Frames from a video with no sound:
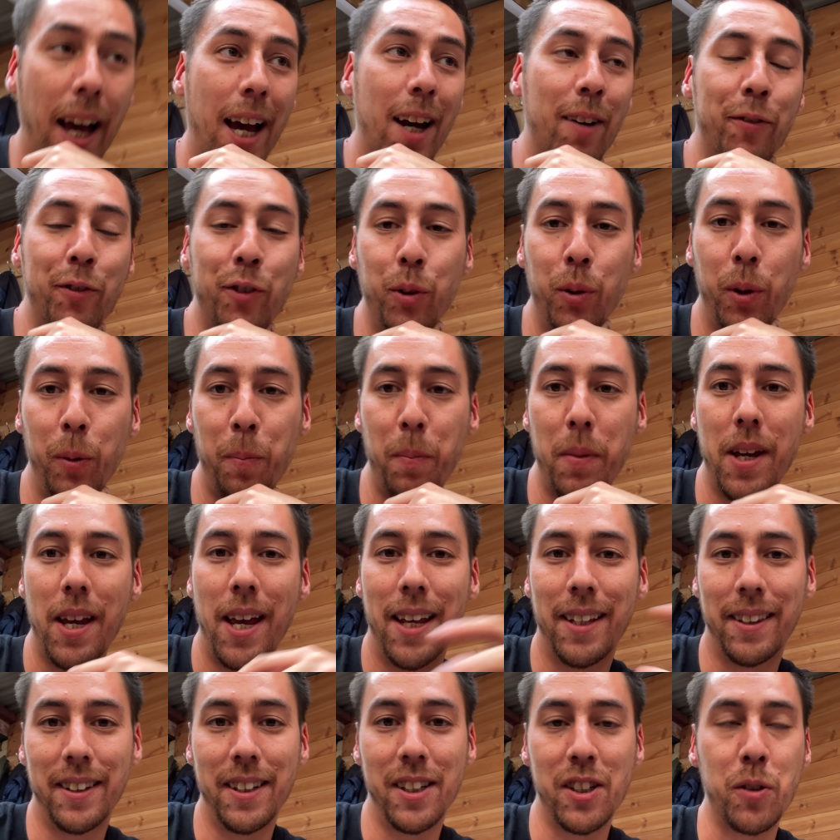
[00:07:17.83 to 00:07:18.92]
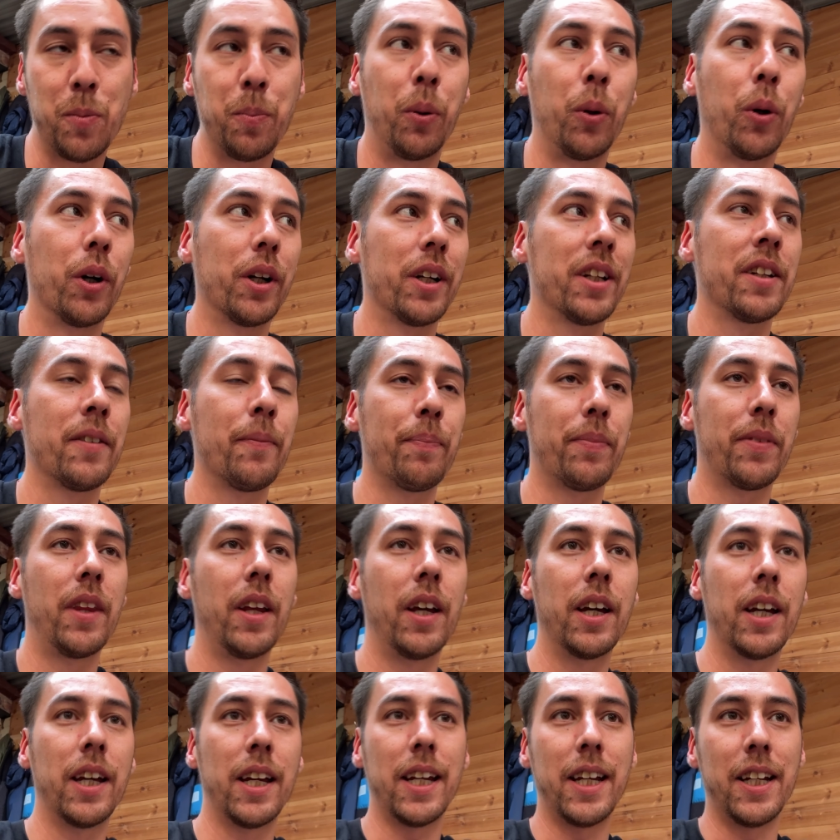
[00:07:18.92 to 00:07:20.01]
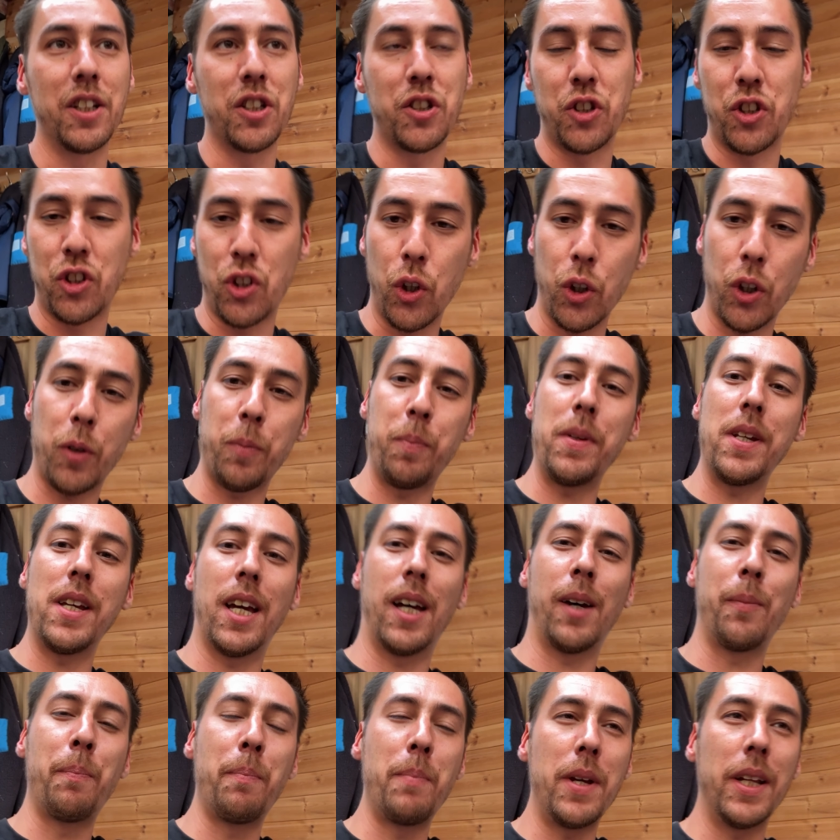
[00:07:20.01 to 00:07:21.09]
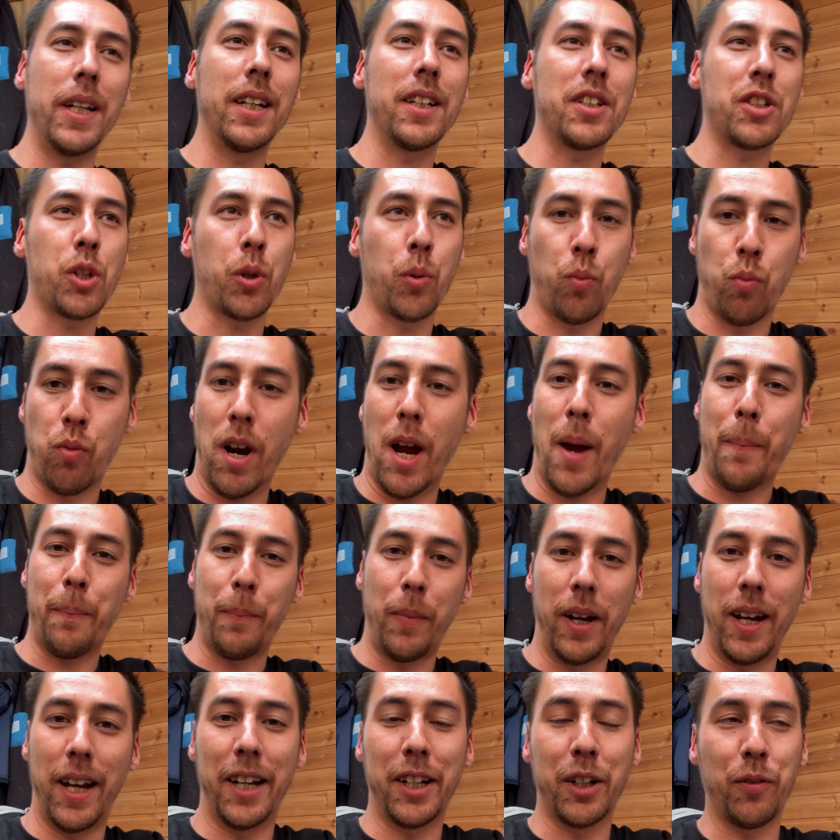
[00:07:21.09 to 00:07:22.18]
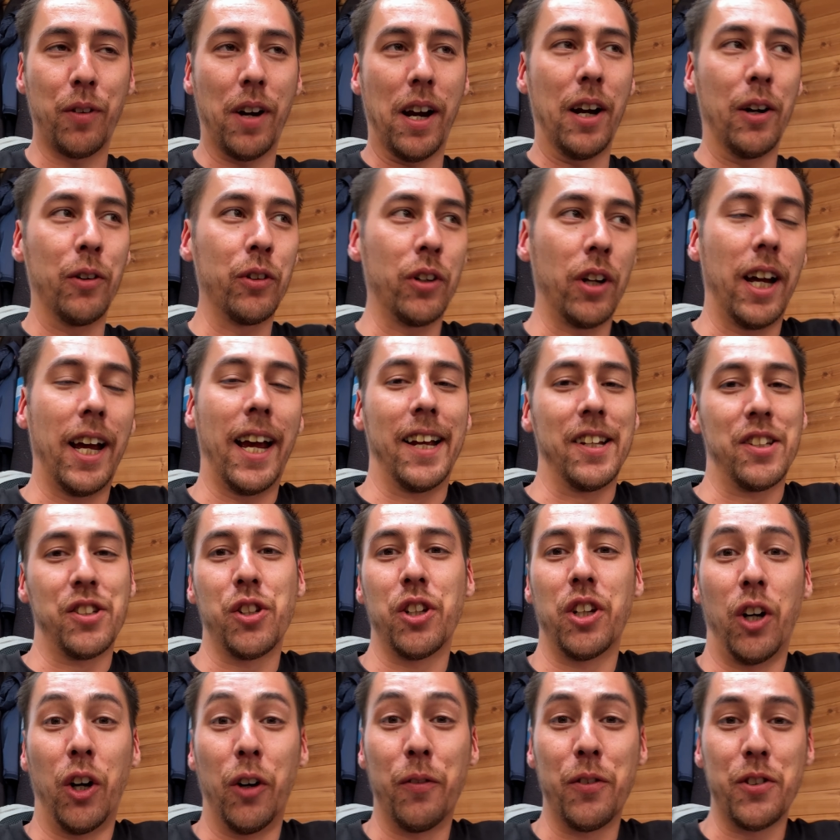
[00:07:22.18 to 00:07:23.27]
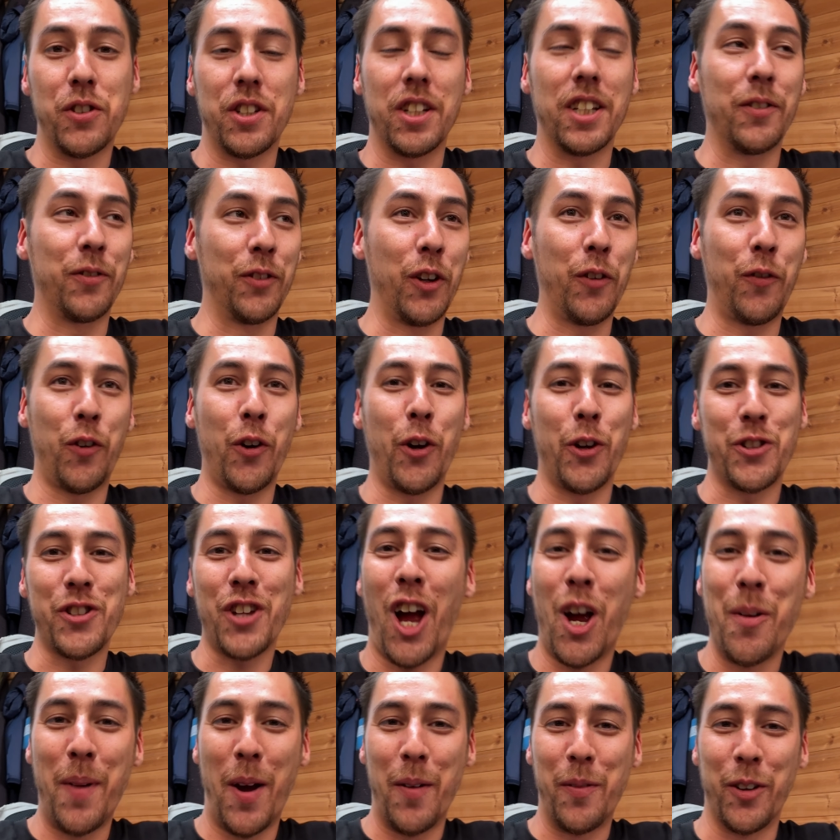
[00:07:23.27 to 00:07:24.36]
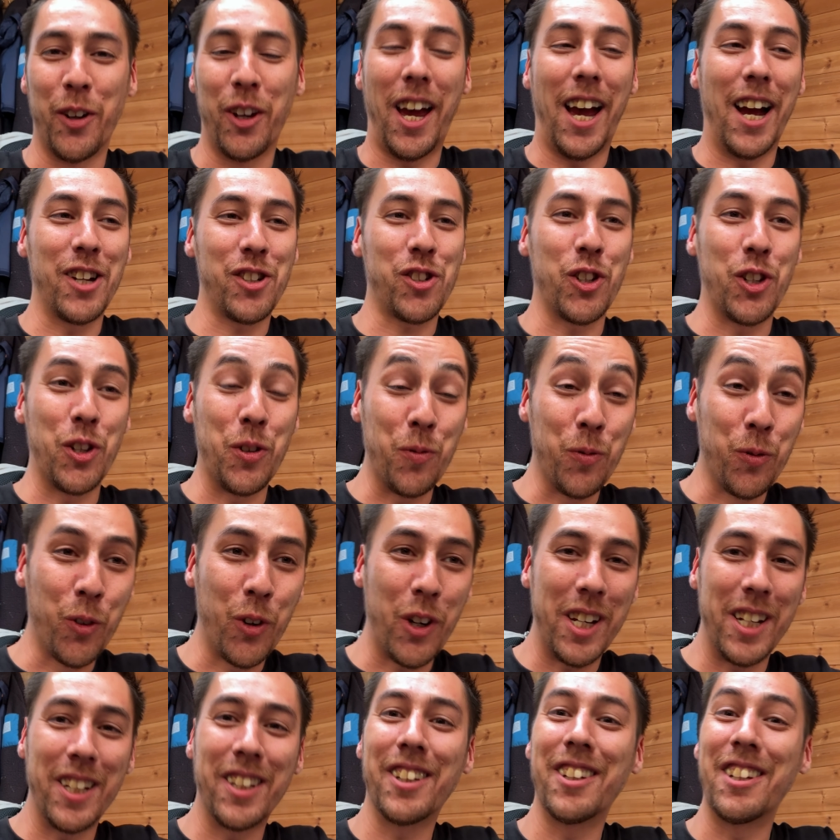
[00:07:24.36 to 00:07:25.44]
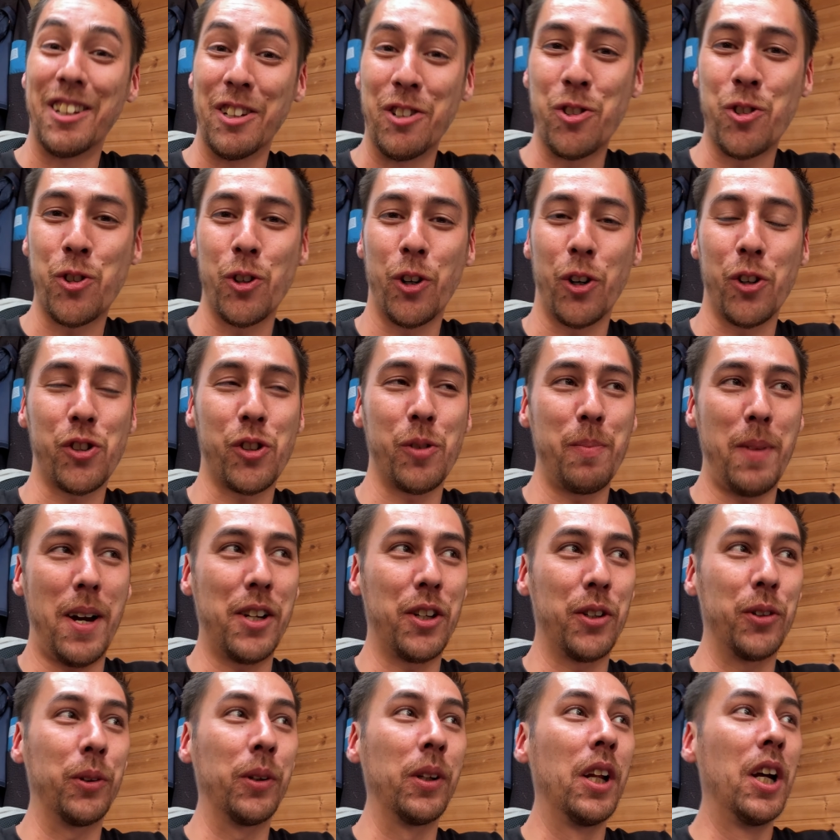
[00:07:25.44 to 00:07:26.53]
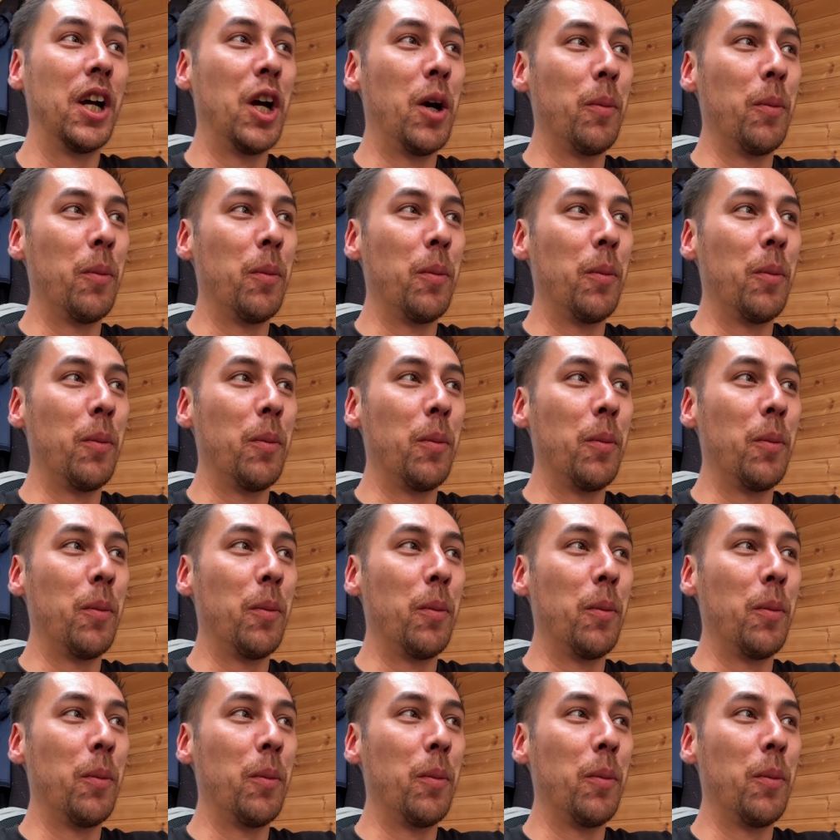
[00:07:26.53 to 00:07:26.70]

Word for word: have to admit at this point that it took me a minute to wrap my head around. I had to obviously, for the first time ever, actually read the instruction manual.